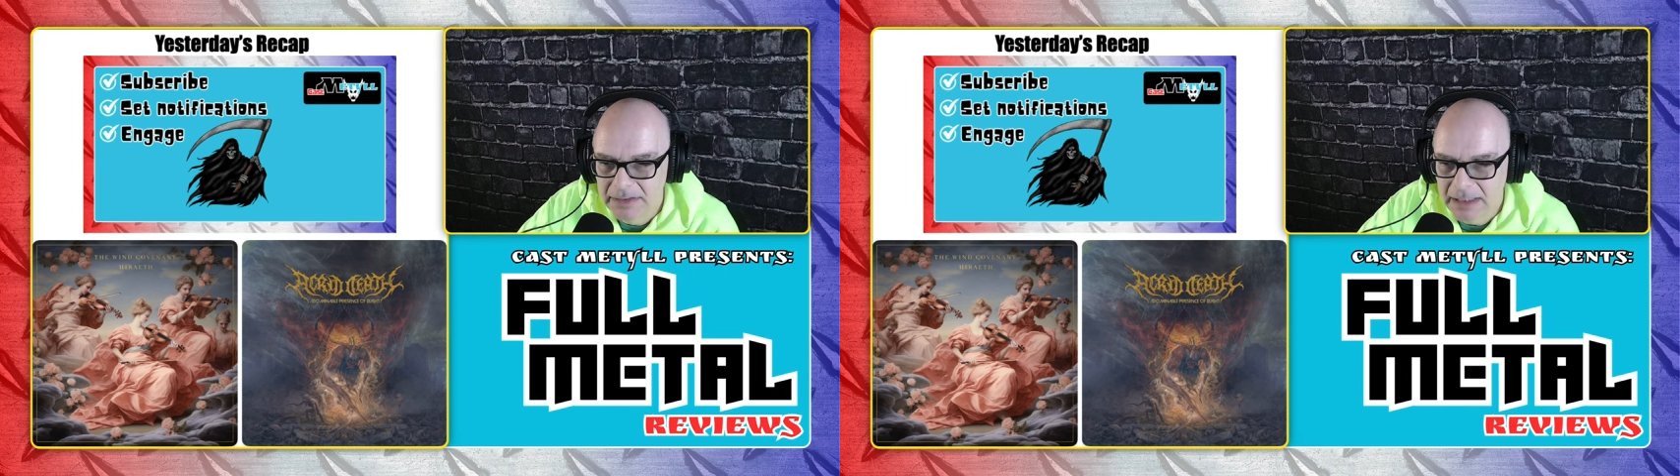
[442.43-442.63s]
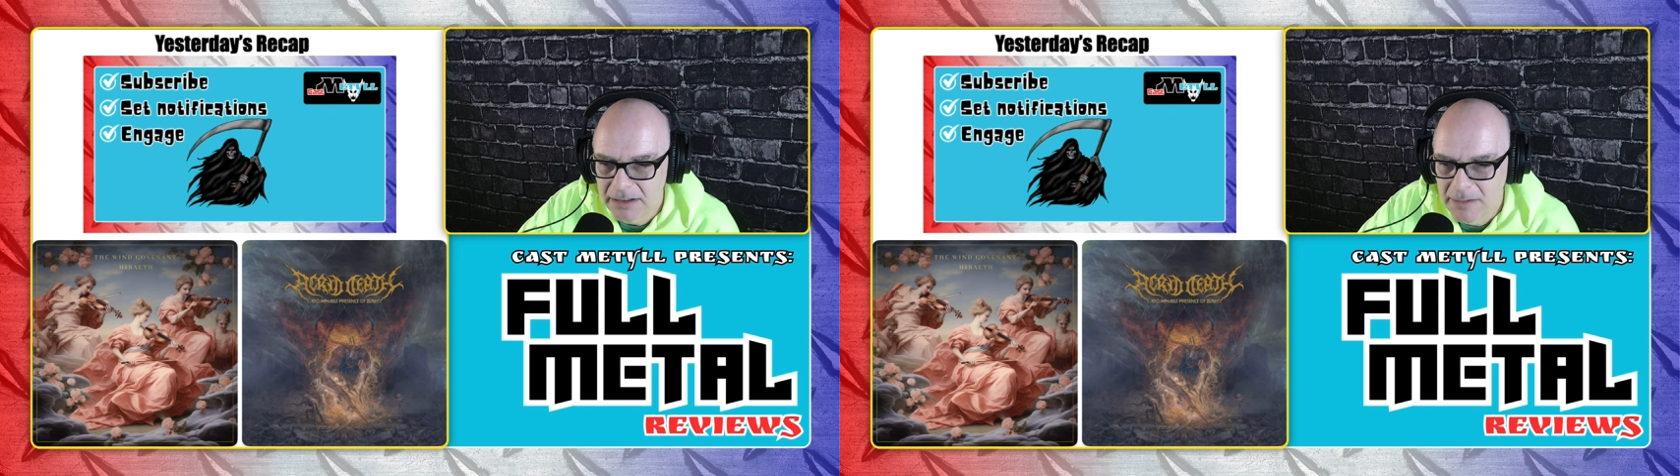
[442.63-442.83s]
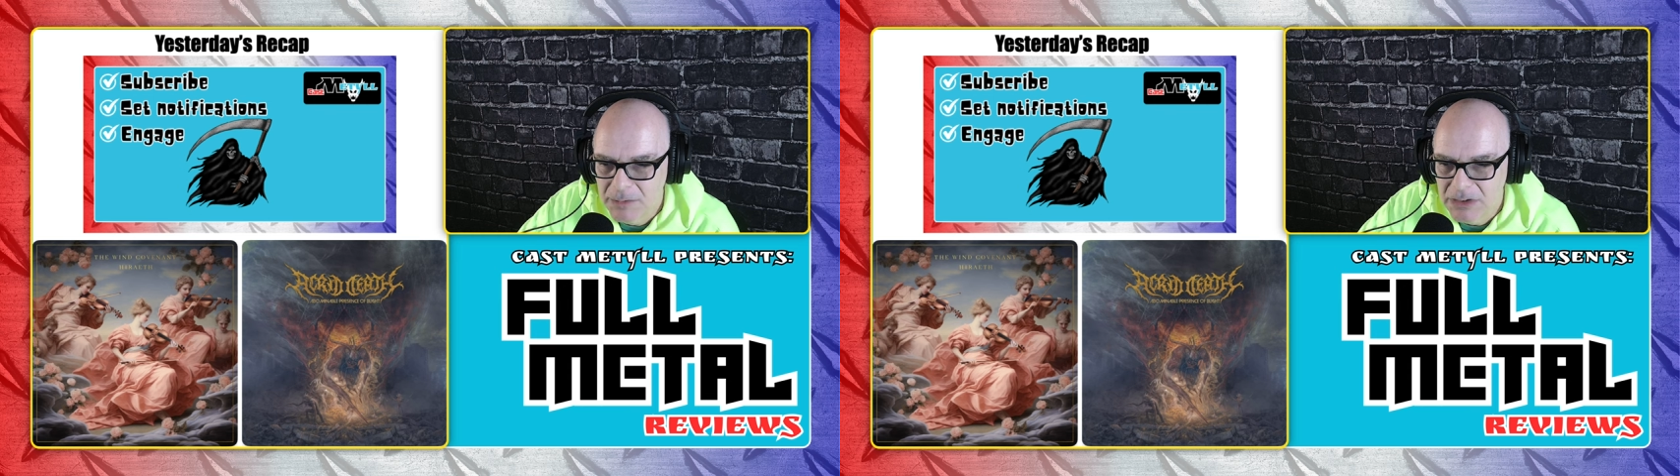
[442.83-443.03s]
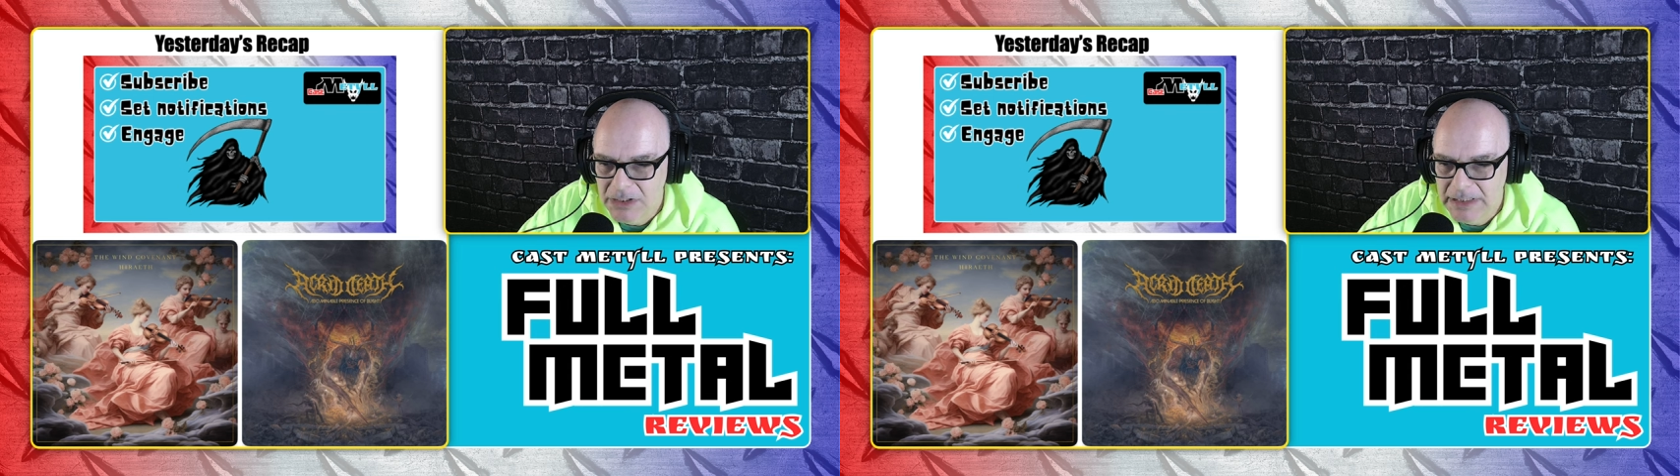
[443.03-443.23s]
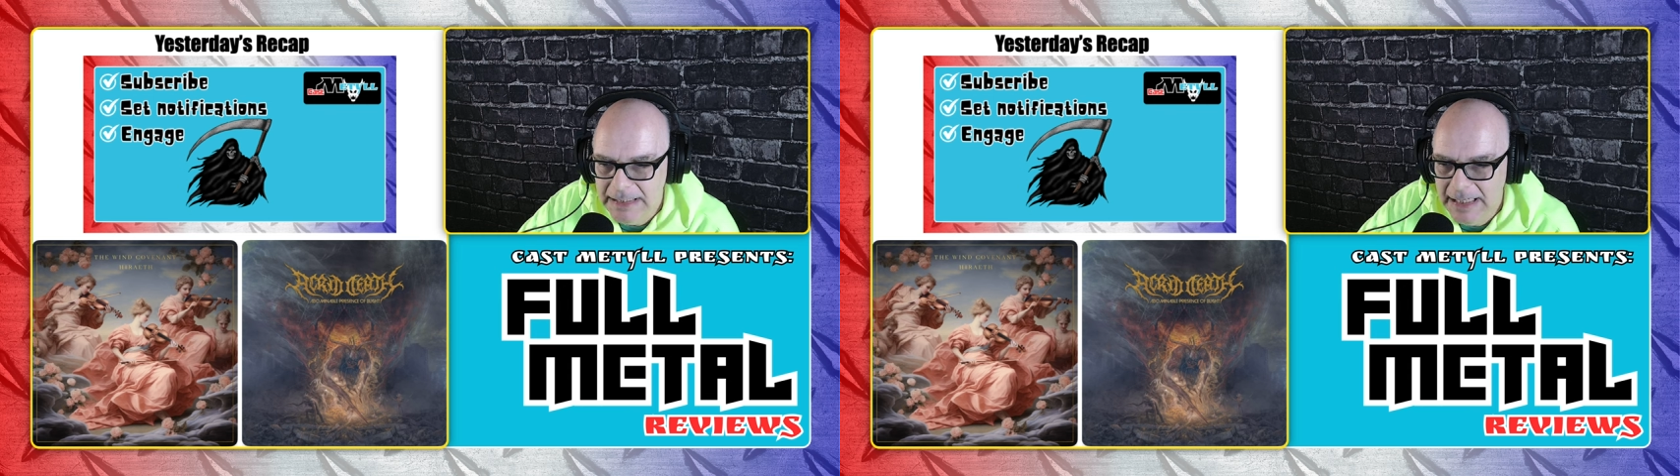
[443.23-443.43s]
that comes to
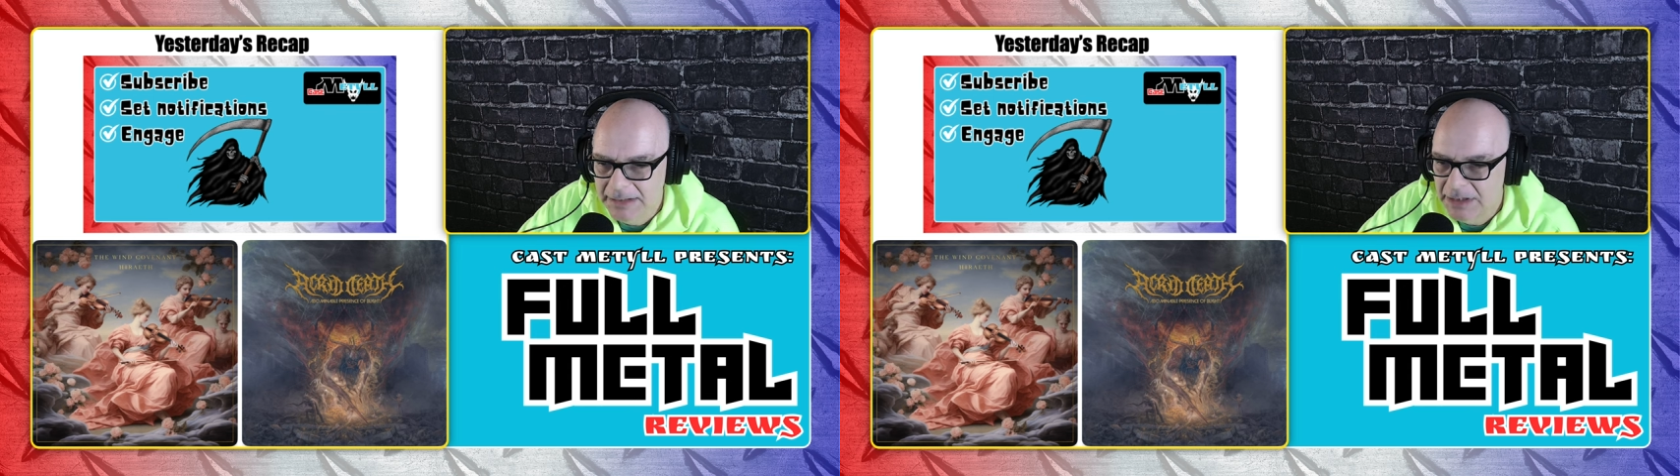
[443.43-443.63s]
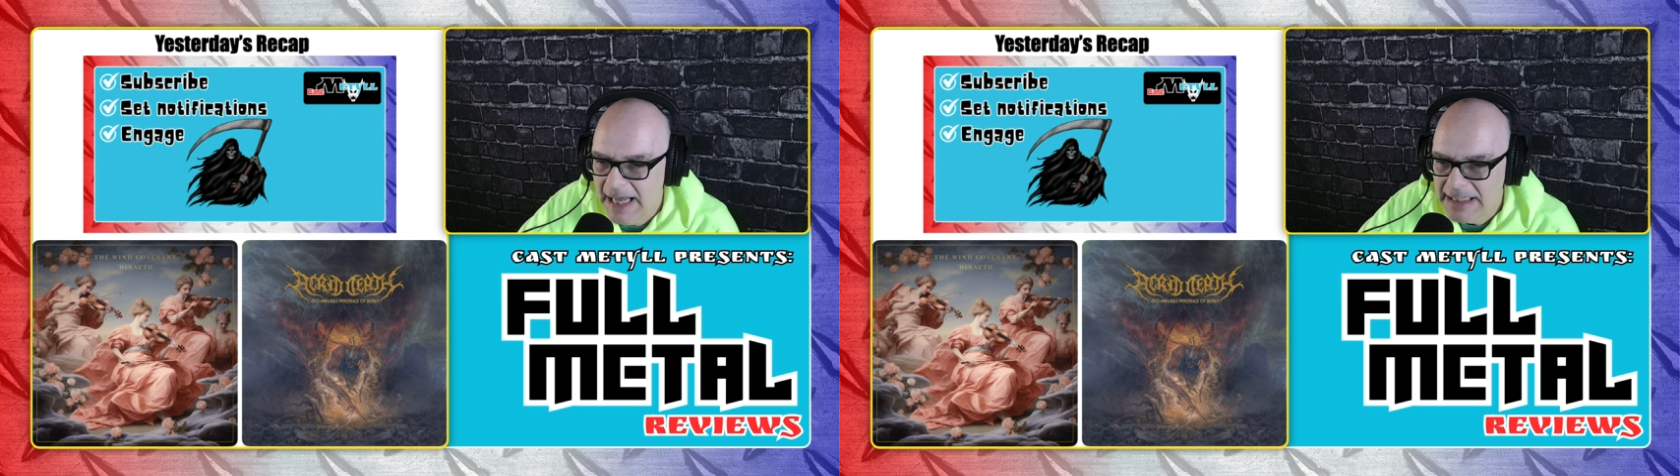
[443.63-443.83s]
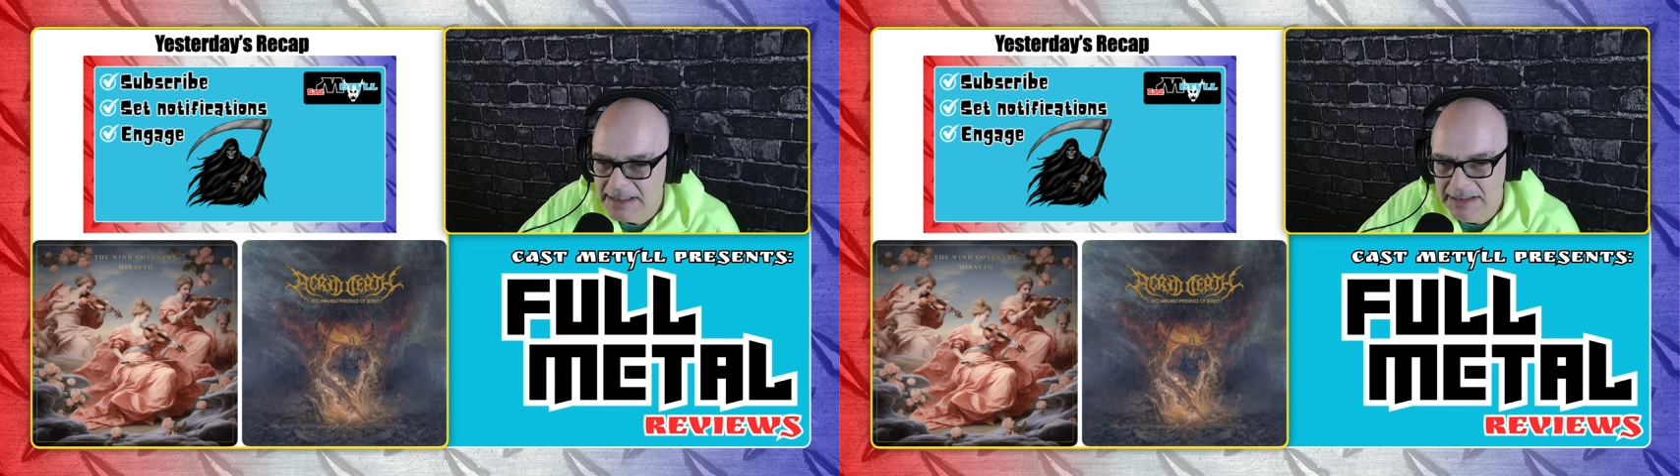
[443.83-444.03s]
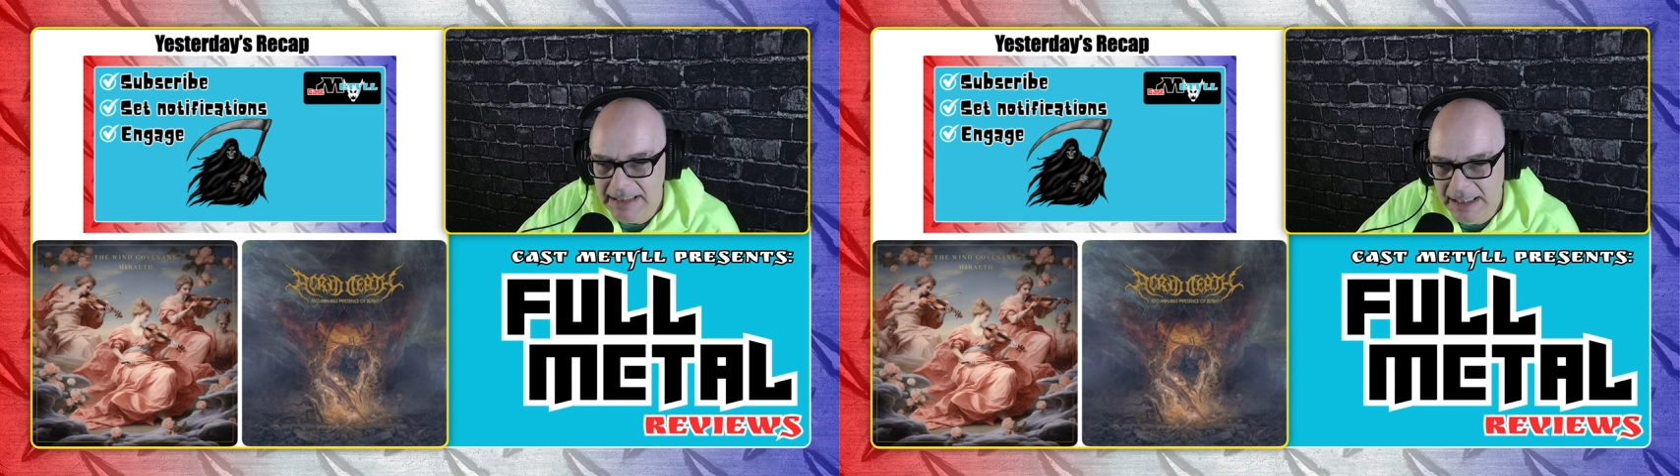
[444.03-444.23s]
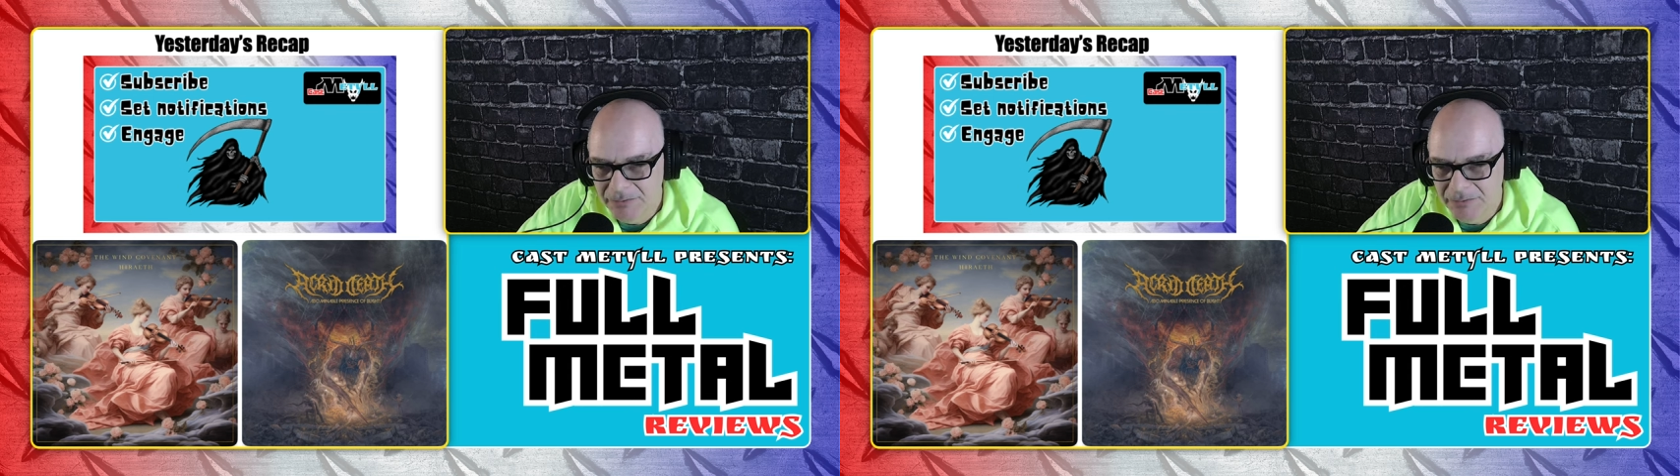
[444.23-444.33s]
the end. Lastly,